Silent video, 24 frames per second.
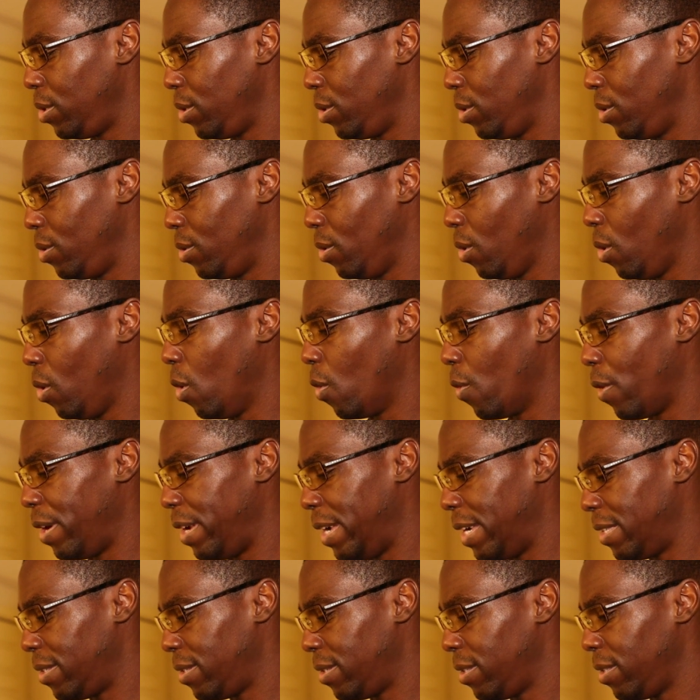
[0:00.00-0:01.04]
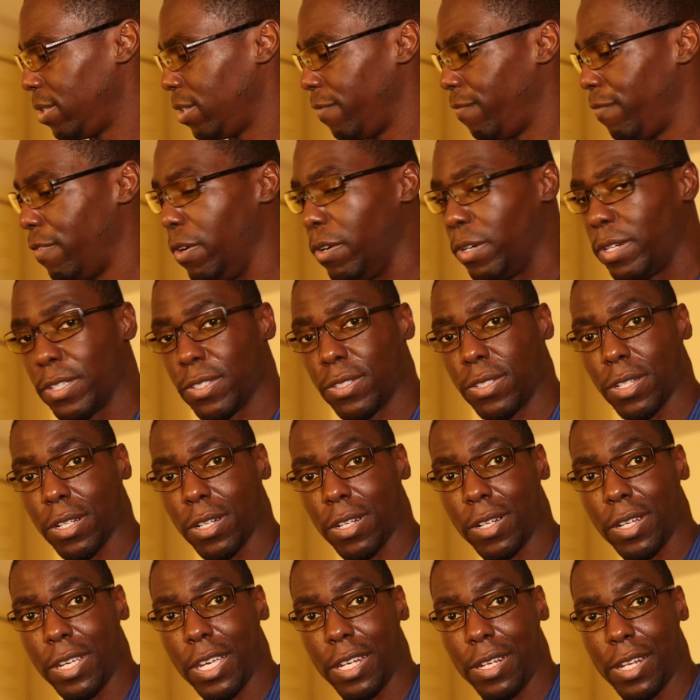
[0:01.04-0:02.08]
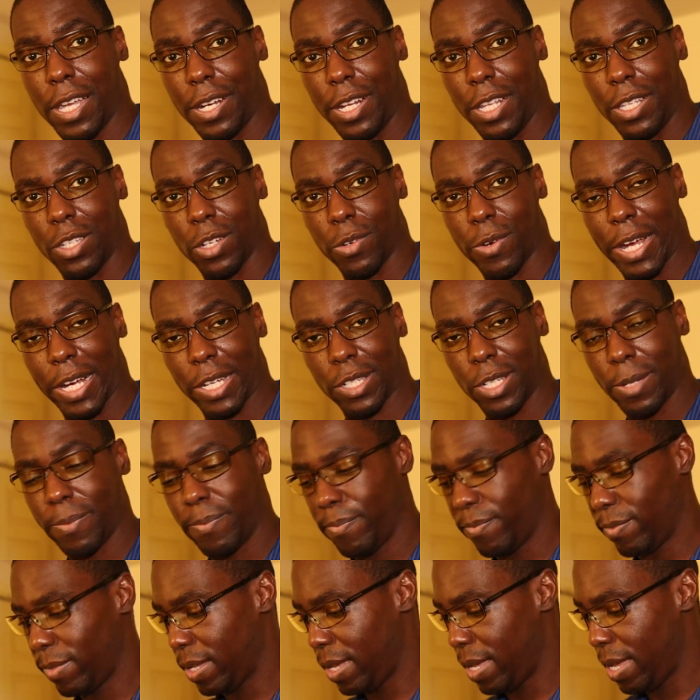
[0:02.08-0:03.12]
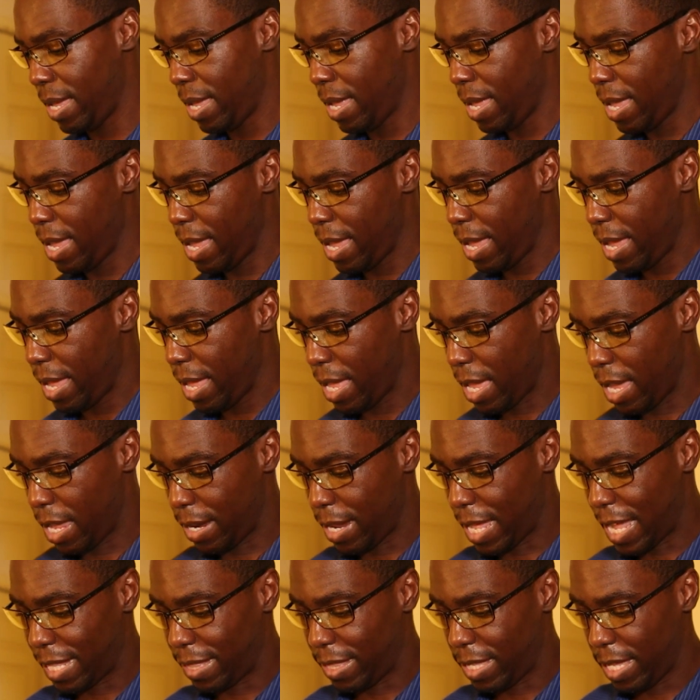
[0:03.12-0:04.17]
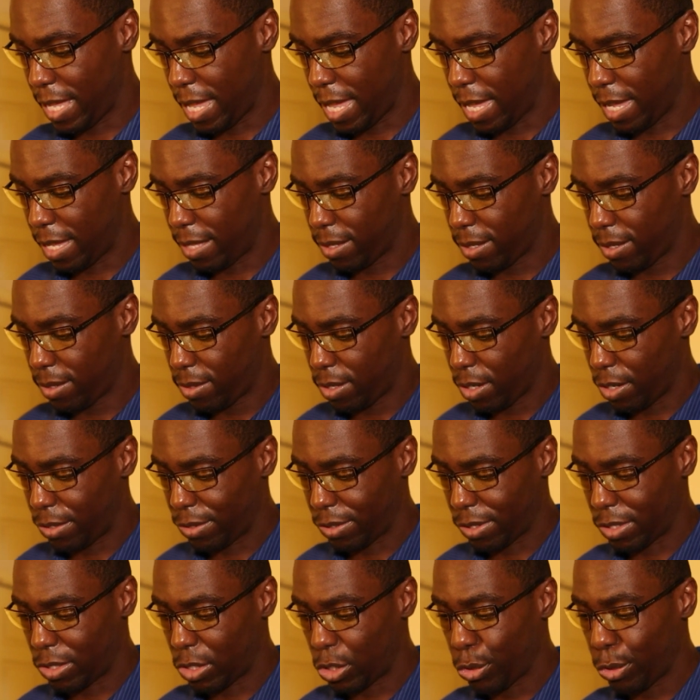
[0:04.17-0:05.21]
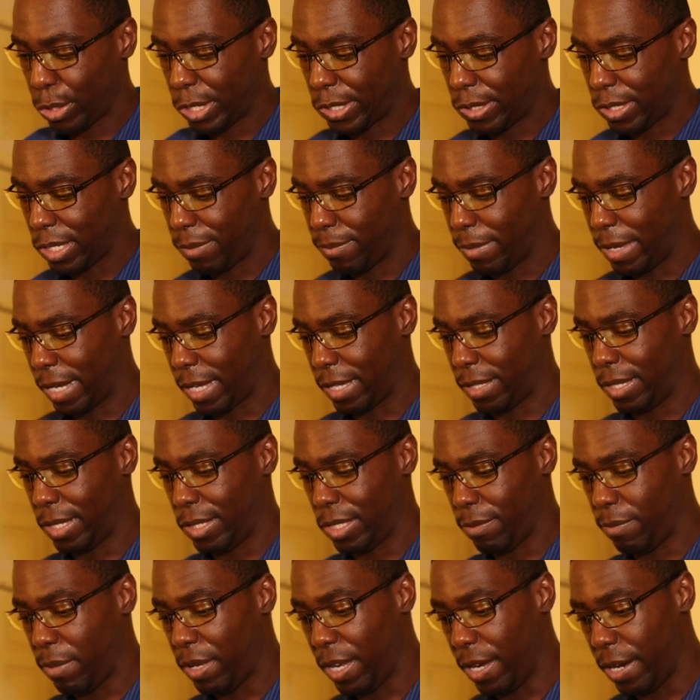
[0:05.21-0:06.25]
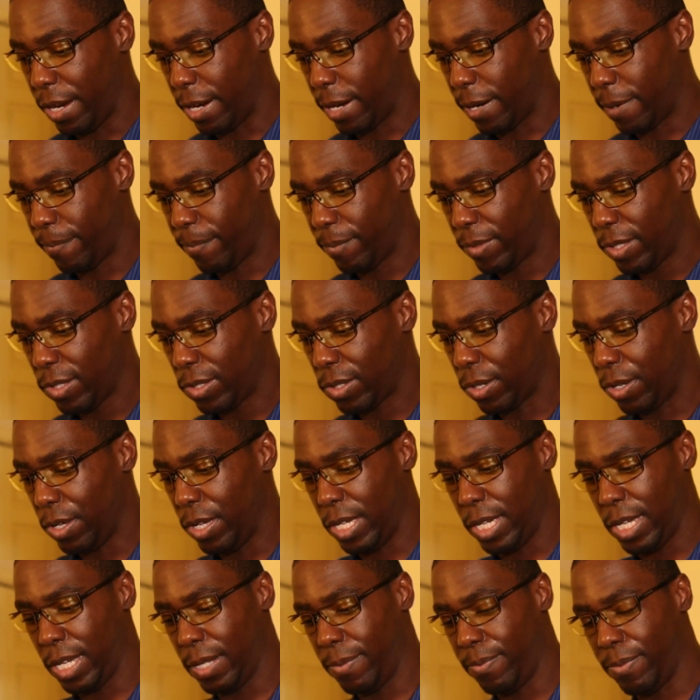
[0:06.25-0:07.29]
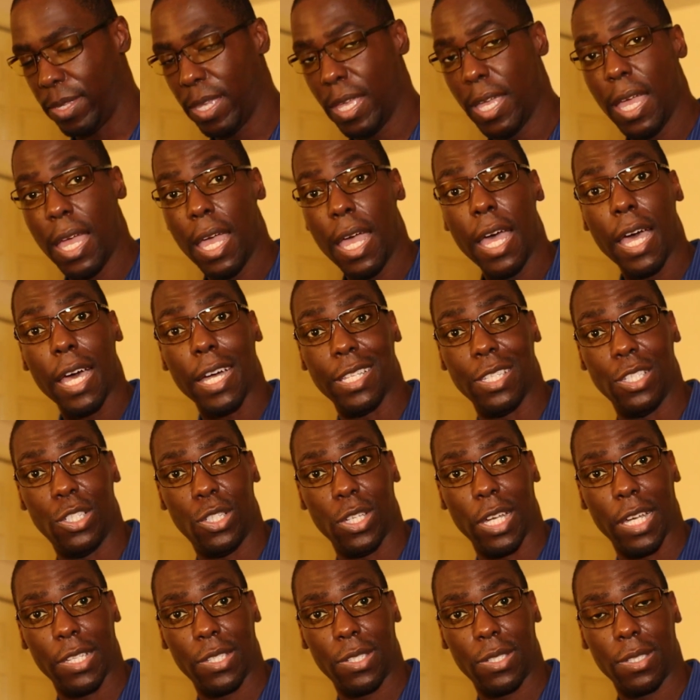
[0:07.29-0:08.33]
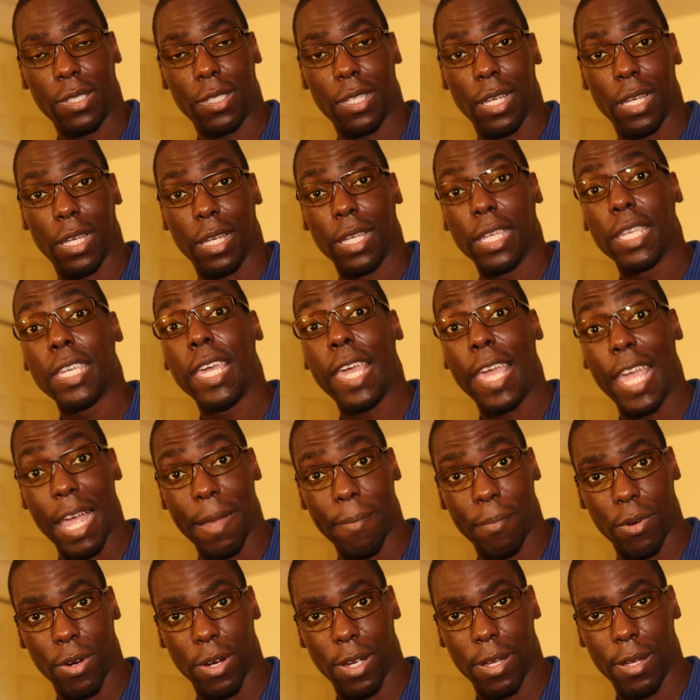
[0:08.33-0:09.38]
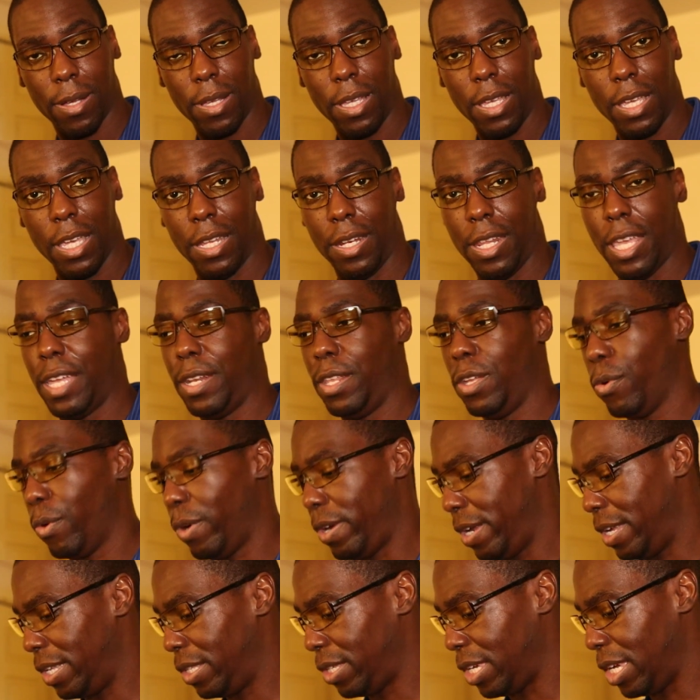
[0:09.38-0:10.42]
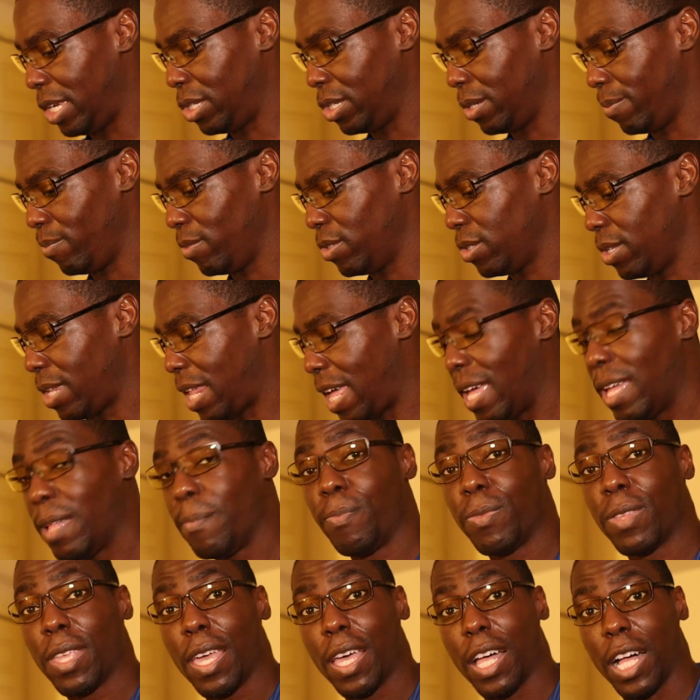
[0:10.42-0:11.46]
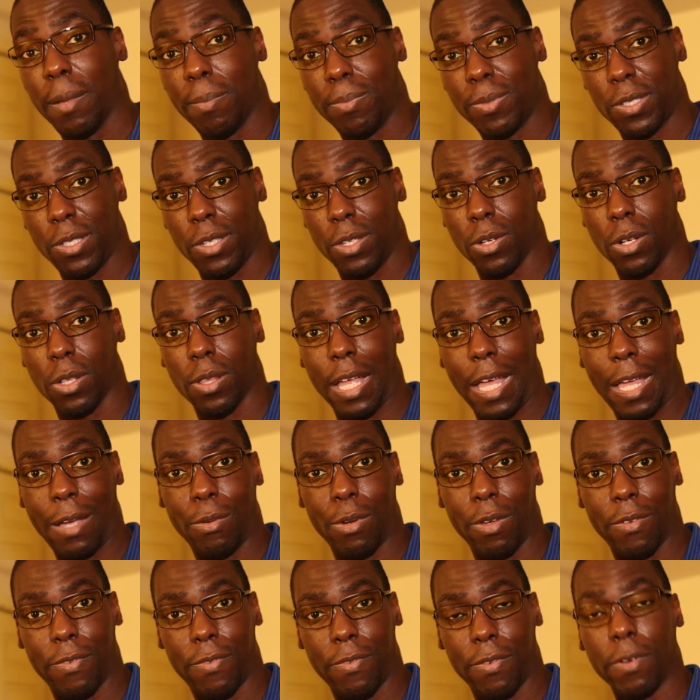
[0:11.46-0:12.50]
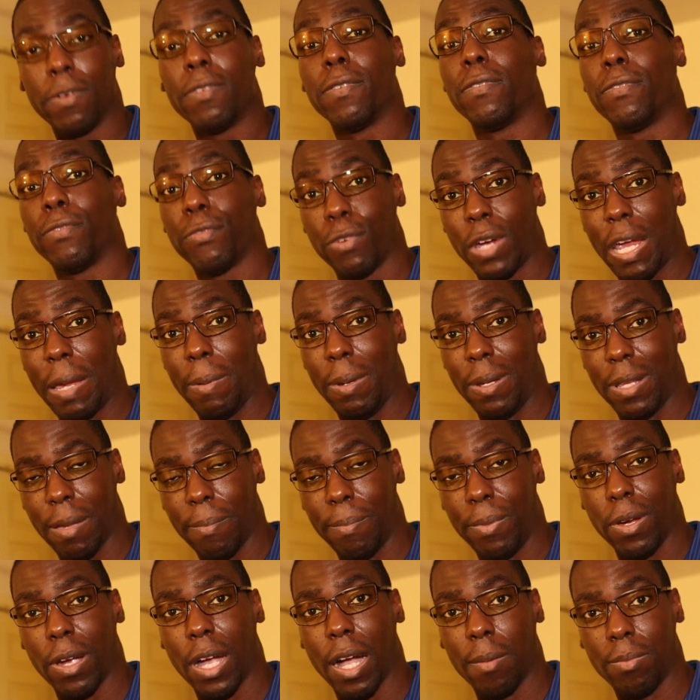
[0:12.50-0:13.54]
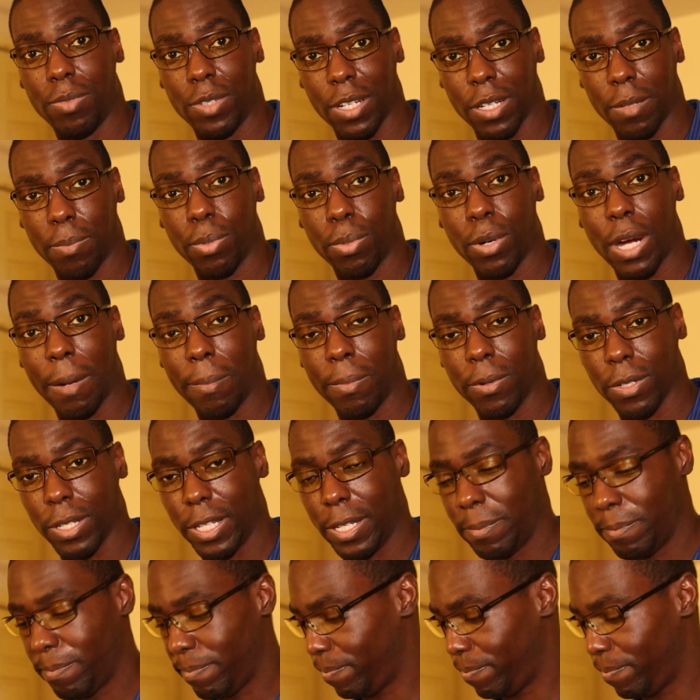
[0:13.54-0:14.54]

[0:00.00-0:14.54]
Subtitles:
to orient the focuser in any direction. And at the end, there's a twisting mechanism here, so you can adjust the camera in any orientation. So that helps you a lot with framing up your object properly.